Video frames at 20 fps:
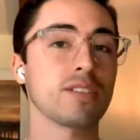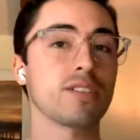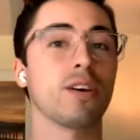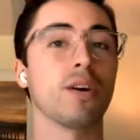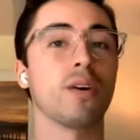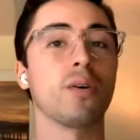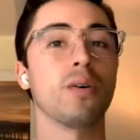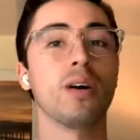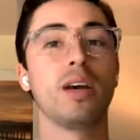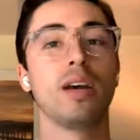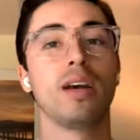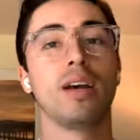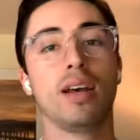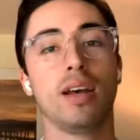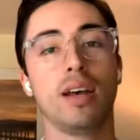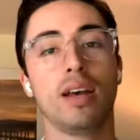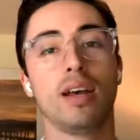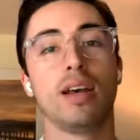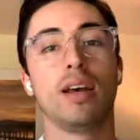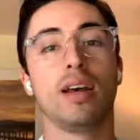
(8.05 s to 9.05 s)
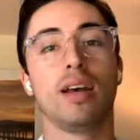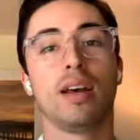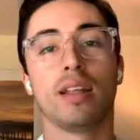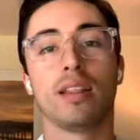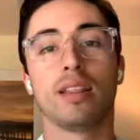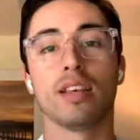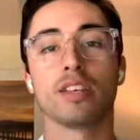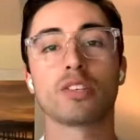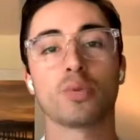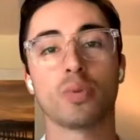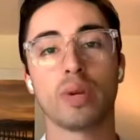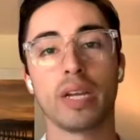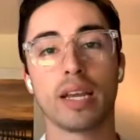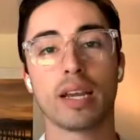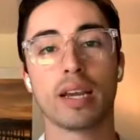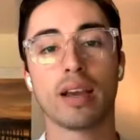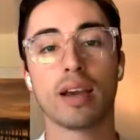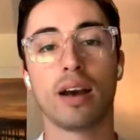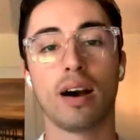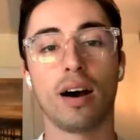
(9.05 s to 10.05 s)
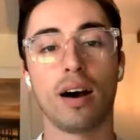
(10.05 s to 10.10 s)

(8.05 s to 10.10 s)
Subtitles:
So this week,